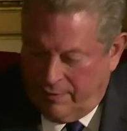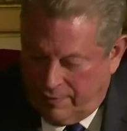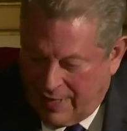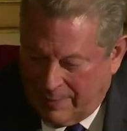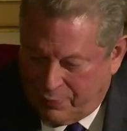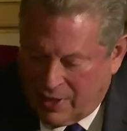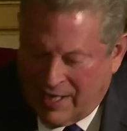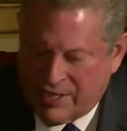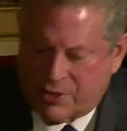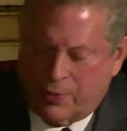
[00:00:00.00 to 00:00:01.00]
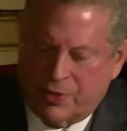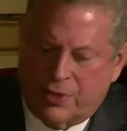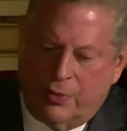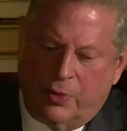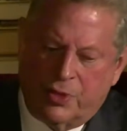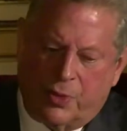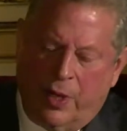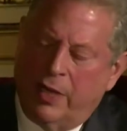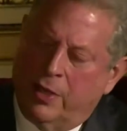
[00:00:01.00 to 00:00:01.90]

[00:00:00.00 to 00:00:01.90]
That prize was great.